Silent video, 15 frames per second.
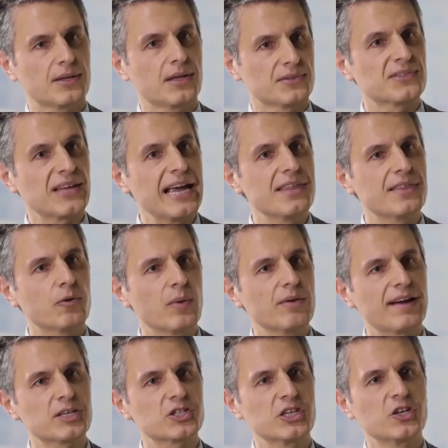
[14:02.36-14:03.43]
say that we've
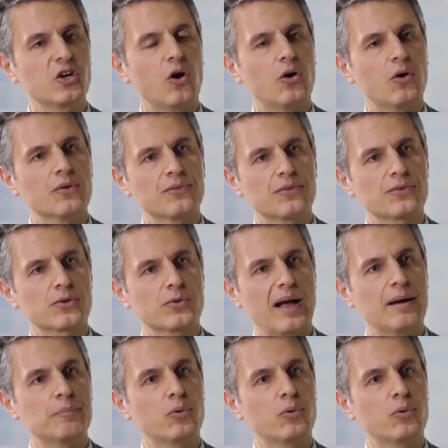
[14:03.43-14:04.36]
actually gone through our